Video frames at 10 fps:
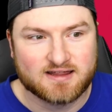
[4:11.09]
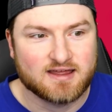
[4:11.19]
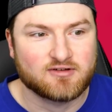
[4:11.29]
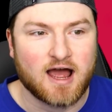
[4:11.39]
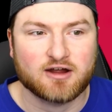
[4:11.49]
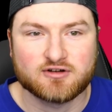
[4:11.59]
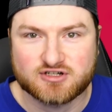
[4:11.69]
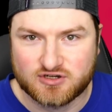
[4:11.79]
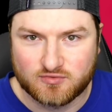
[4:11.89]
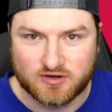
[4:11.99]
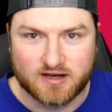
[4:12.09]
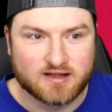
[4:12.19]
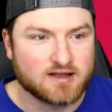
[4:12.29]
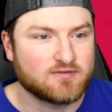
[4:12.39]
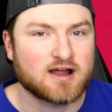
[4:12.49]
they've got Christian Wood,
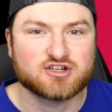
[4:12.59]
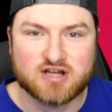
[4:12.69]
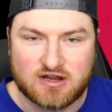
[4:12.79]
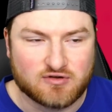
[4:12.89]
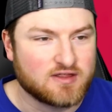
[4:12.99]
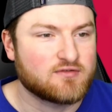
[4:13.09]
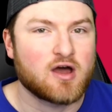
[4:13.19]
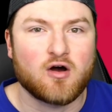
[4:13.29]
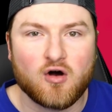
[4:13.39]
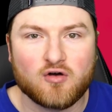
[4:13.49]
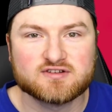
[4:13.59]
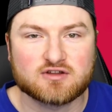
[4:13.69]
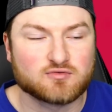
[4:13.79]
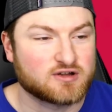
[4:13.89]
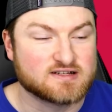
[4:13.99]
they've got Şengün, they've got all these
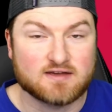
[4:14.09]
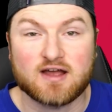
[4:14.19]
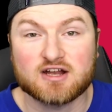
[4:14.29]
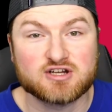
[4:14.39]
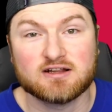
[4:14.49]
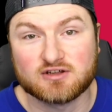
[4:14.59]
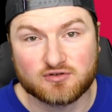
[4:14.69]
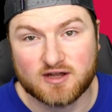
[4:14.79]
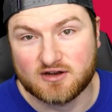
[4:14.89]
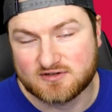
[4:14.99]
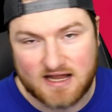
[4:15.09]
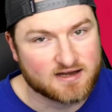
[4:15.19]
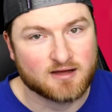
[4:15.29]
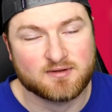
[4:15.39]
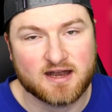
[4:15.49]
other rookies, they've got Jalen Green, who's had
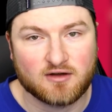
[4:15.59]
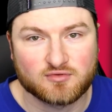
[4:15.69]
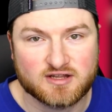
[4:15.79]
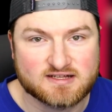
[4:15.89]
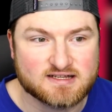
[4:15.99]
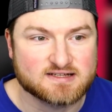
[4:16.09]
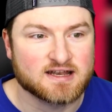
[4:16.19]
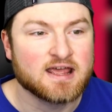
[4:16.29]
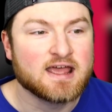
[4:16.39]
an up and down rookie season.